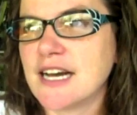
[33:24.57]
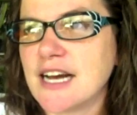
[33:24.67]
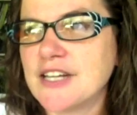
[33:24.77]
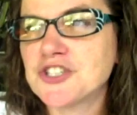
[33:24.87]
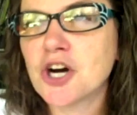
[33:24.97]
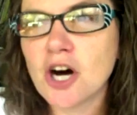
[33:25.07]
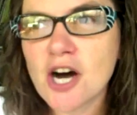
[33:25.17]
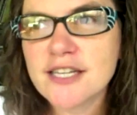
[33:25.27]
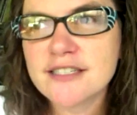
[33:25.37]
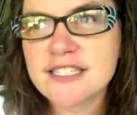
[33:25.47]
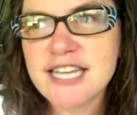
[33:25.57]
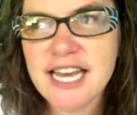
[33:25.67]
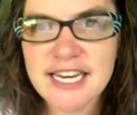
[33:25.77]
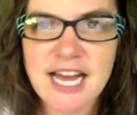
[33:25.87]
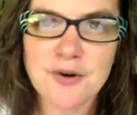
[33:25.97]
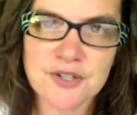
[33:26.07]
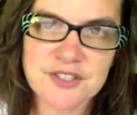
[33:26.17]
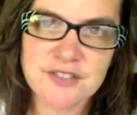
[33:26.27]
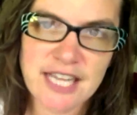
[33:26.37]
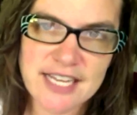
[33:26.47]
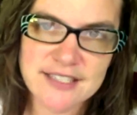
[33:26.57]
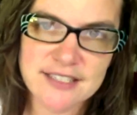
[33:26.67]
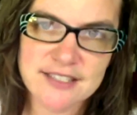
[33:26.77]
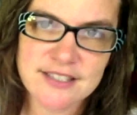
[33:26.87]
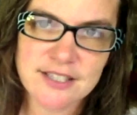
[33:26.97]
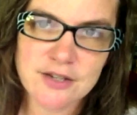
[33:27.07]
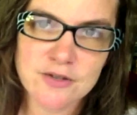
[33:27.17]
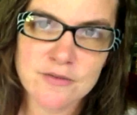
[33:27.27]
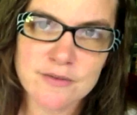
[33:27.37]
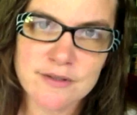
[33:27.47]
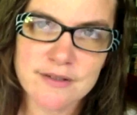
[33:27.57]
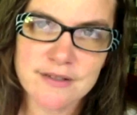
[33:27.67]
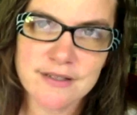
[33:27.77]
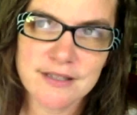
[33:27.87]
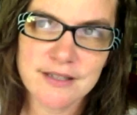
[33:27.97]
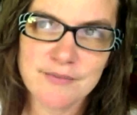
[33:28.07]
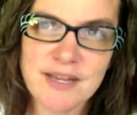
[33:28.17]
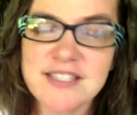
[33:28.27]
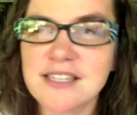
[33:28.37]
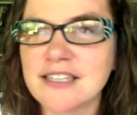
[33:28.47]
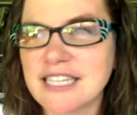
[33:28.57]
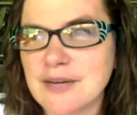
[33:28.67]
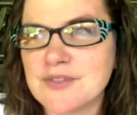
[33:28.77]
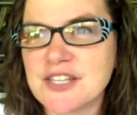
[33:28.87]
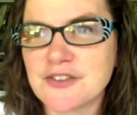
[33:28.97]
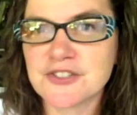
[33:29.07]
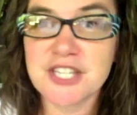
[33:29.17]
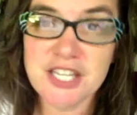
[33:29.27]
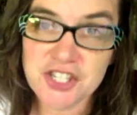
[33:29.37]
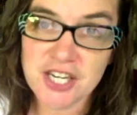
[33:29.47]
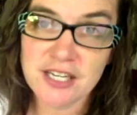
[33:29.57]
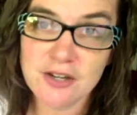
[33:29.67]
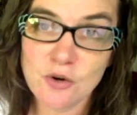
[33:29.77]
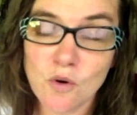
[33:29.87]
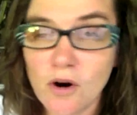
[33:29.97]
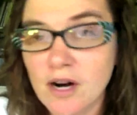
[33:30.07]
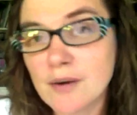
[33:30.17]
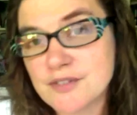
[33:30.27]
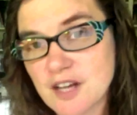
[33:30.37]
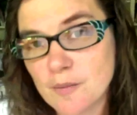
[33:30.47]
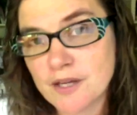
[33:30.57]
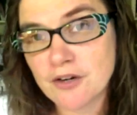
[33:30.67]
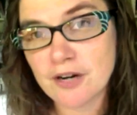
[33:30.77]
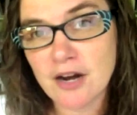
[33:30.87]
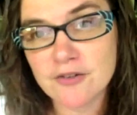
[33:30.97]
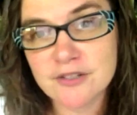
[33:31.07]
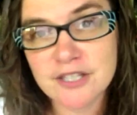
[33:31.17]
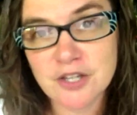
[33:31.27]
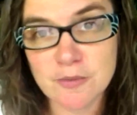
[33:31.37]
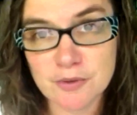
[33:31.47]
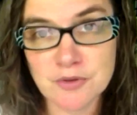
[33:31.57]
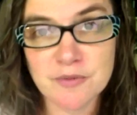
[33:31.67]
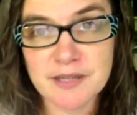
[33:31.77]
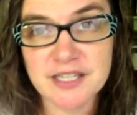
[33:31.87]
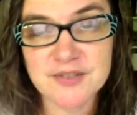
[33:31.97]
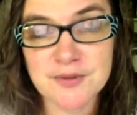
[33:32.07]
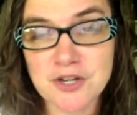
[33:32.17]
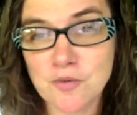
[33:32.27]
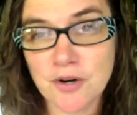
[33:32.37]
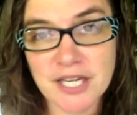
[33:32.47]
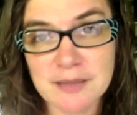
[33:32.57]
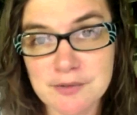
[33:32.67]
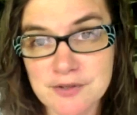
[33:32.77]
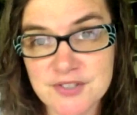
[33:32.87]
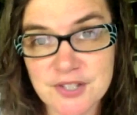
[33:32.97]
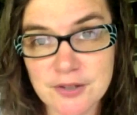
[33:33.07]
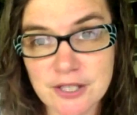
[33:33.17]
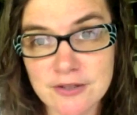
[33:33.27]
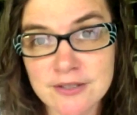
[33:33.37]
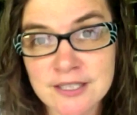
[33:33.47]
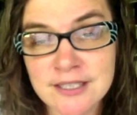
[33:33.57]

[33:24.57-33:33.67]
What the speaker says: I taught 10 hours of classes. So basically I was either teaching or I was helping her out in her booth, because when you're working a booth solo,